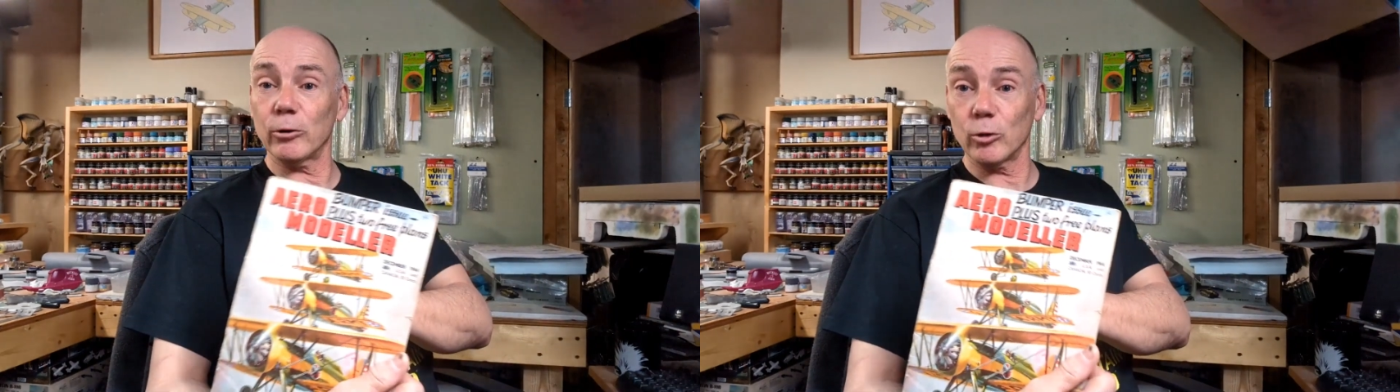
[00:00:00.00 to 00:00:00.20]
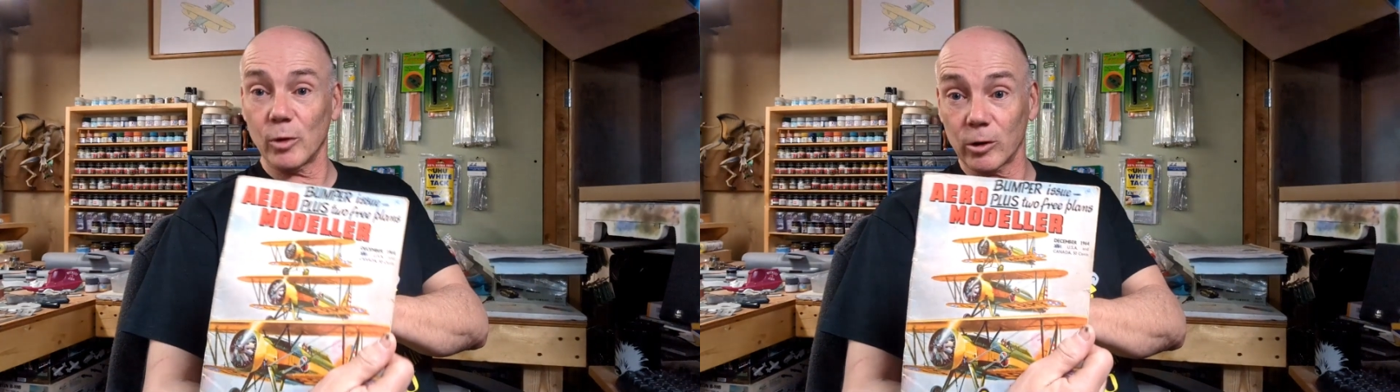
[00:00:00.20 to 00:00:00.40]

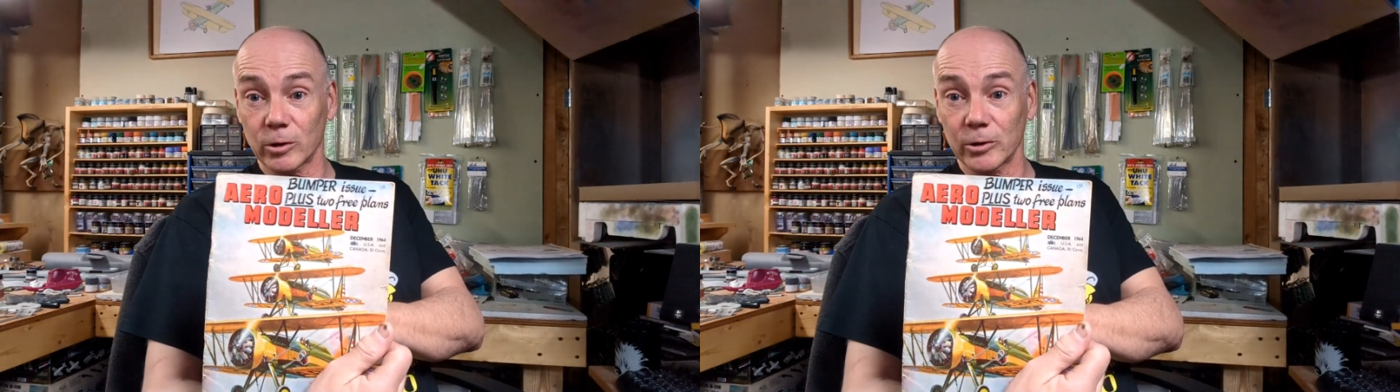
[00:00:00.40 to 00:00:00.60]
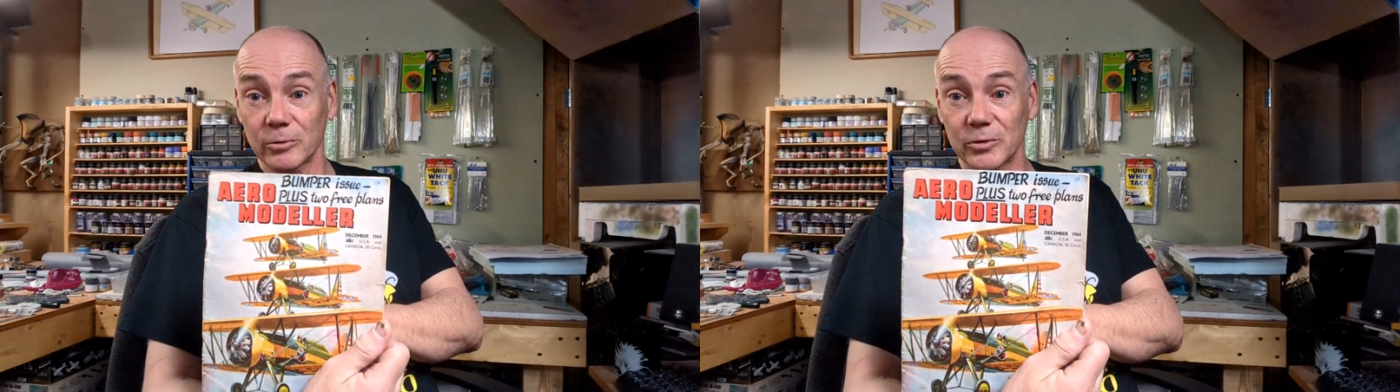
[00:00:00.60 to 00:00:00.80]
Aero
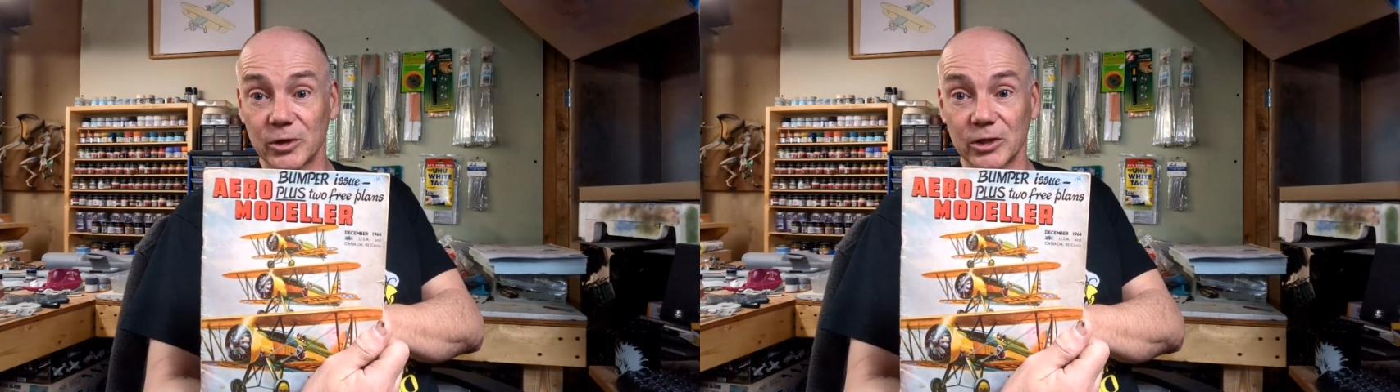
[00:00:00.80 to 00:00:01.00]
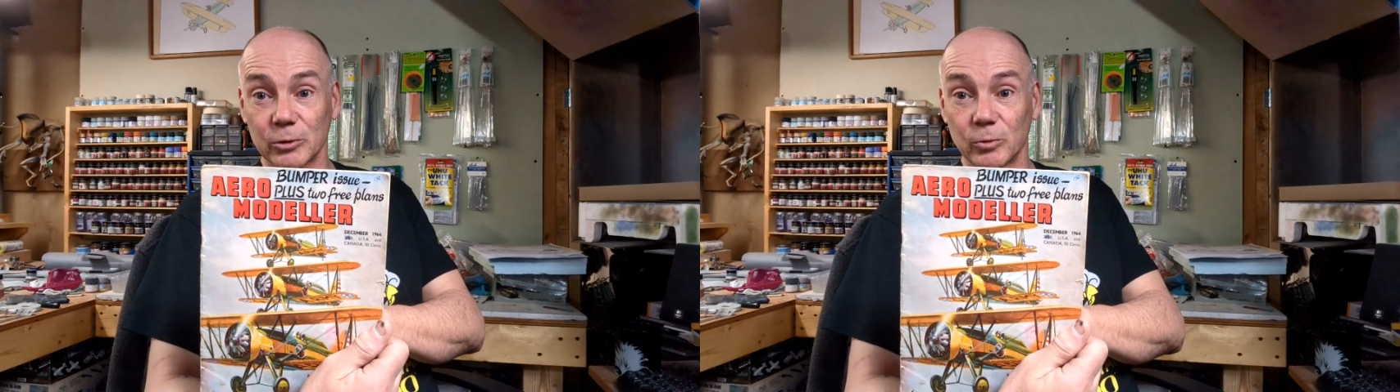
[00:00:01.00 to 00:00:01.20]
modeler
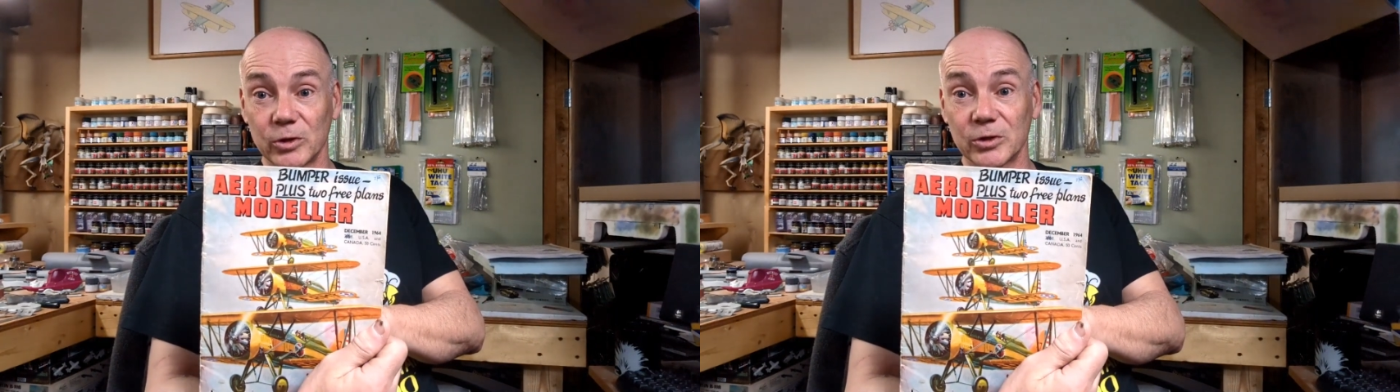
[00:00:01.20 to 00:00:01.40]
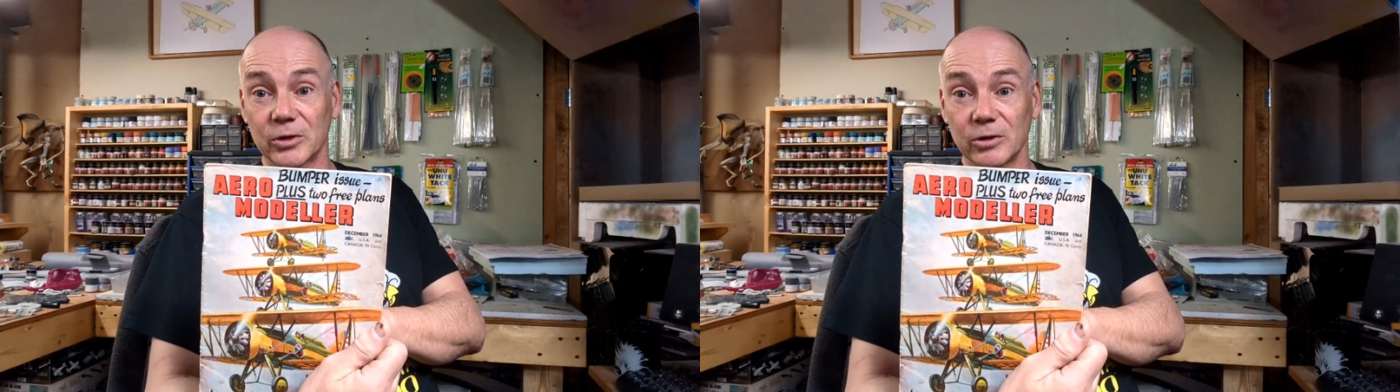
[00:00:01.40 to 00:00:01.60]
says it
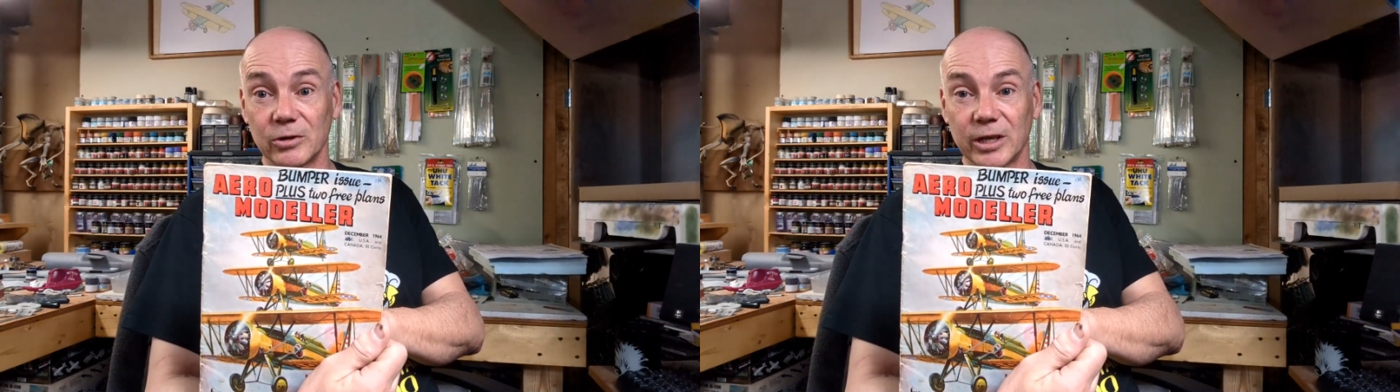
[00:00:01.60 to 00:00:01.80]
was